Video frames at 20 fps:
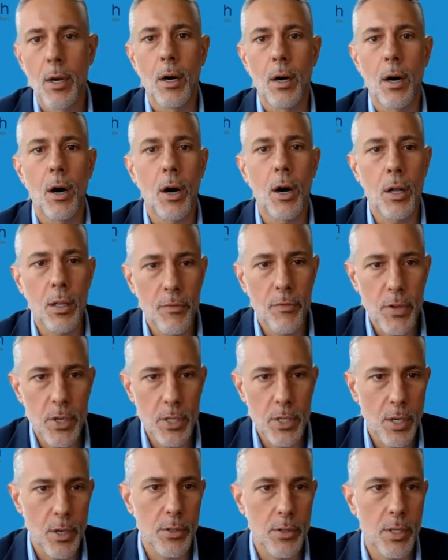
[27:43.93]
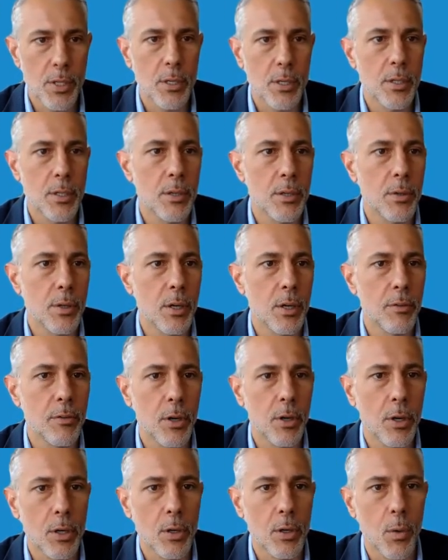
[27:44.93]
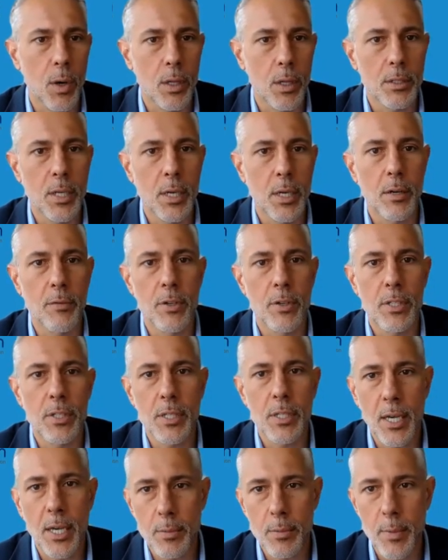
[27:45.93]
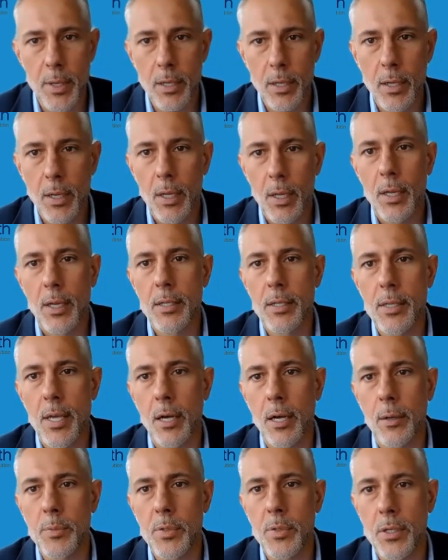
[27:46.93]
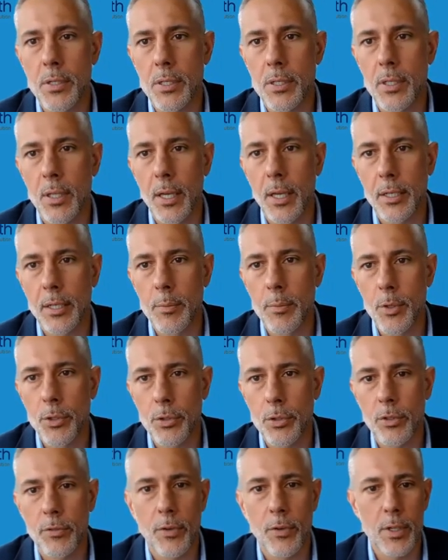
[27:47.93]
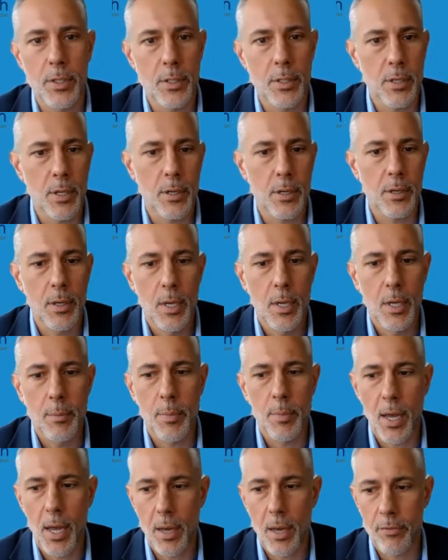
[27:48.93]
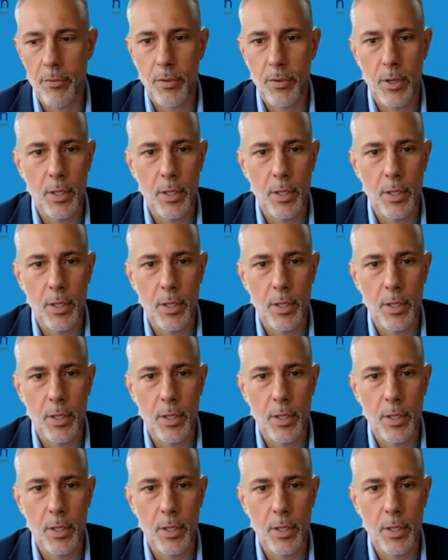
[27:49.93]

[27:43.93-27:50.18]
All of this goes into an overall qualitative assessment and helps us select mutual funds on behalf of our